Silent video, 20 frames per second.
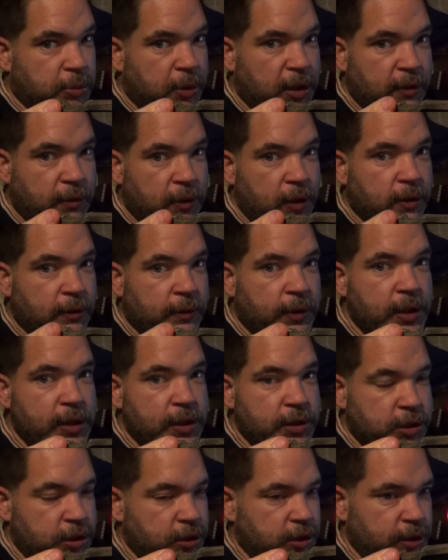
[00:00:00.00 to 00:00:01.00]
a 12-volt
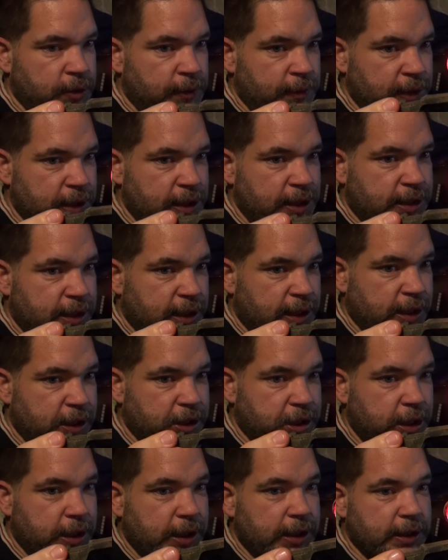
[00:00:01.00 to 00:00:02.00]
version of this,
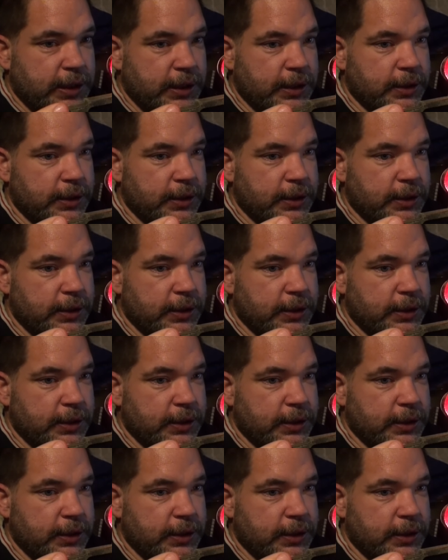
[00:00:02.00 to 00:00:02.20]
actually.